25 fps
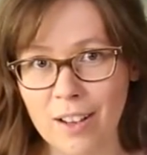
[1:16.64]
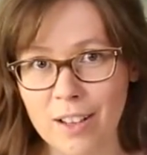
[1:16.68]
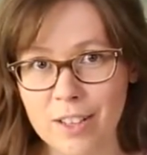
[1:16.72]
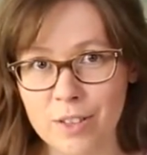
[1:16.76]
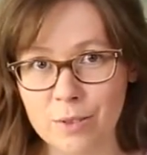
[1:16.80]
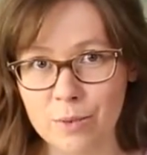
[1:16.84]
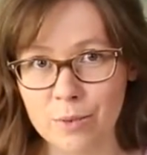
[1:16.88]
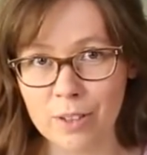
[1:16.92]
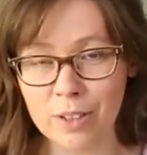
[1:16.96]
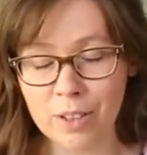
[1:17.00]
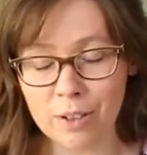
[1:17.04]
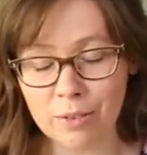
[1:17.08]

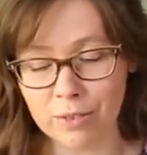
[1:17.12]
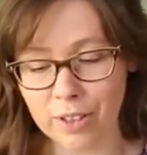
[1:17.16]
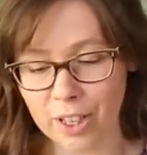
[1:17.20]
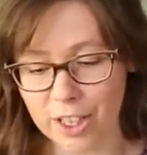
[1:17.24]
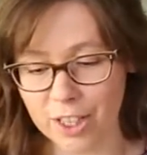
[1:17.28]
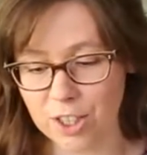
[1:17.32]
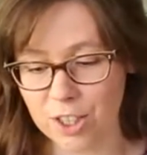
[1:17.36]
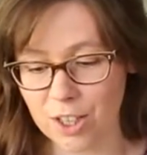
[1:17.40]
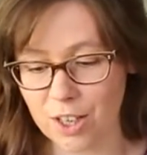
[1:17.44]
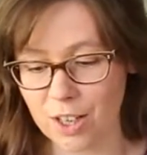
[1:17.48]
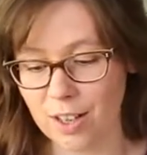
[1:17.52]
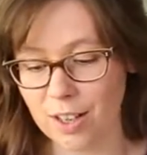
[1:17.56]
is really
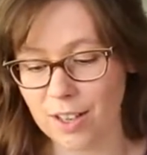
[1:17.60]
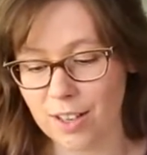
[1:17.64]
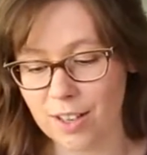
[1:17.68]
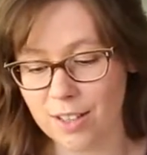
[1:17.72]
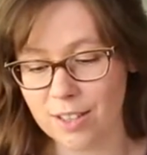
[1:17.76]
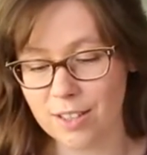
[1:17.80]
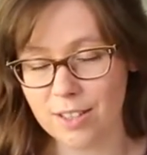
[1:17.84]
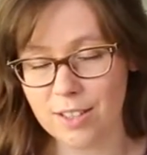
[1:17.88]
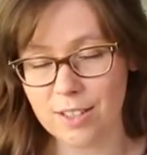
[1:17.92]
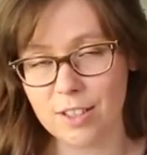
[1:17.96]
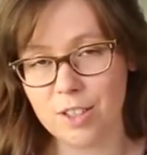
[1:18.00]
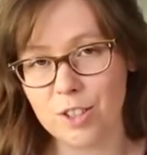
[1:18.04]
rich in a
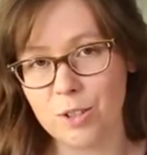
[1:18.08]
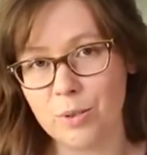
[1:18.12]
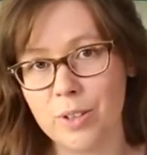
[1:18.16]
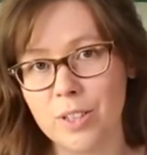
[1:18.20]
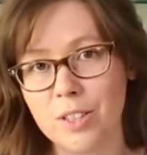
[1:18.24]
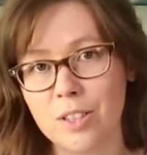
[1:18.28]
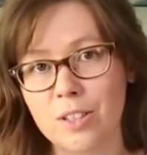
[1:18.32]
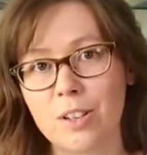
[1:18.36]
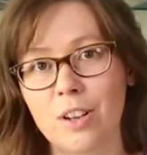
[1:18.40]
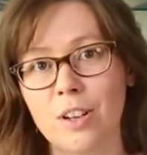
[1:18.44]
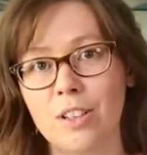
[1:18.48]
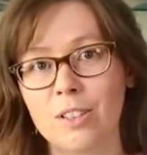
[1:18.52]

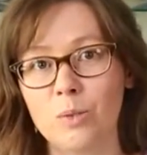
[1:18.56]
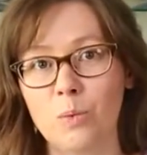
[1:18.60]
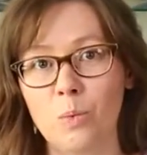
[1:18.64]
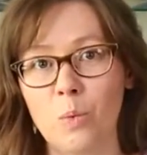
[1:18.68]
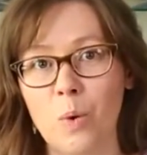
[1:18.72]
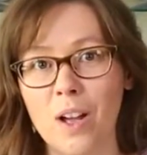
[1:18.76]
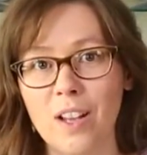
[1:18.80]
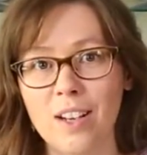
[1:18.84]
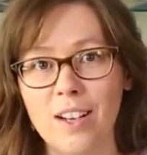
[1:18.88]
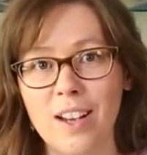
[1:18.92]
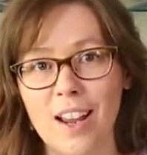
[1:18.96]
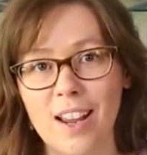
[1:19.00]
constituent called
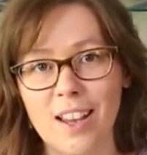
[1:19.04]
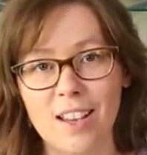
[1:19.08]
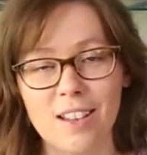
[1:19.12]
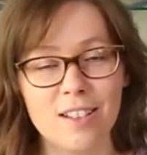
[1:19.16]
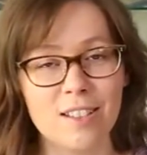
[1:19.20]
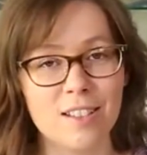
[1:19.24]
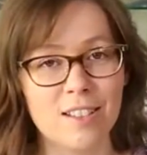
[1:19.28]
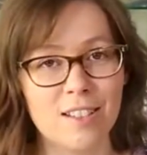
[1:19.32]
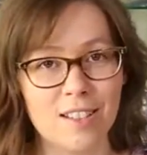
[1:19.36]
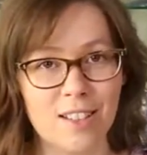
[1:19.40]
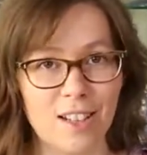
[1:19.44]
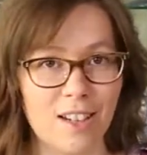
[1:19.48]

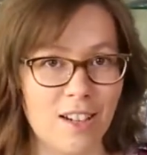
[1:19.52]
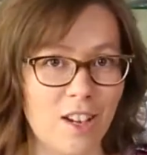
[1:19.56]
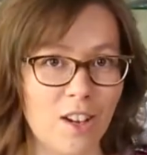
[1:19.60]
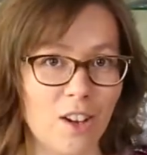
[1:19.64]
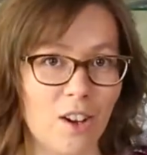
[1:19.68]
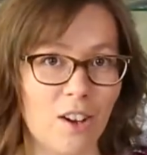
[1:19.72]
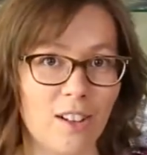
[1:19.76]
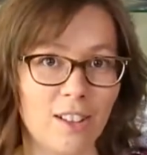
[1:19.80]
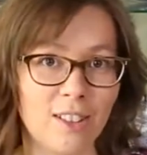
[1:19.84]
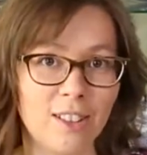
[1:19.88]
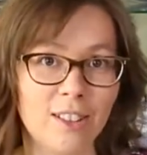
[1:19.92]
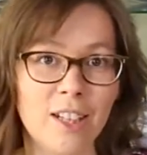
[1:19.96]

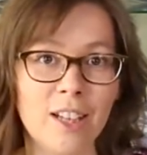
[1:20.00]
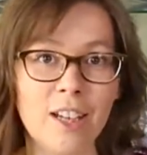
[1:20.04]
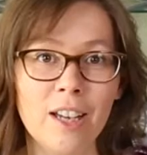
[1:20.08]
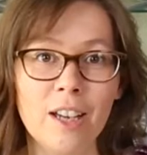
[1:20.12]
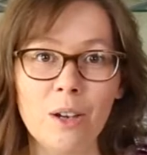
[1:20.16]
1,8-cineol,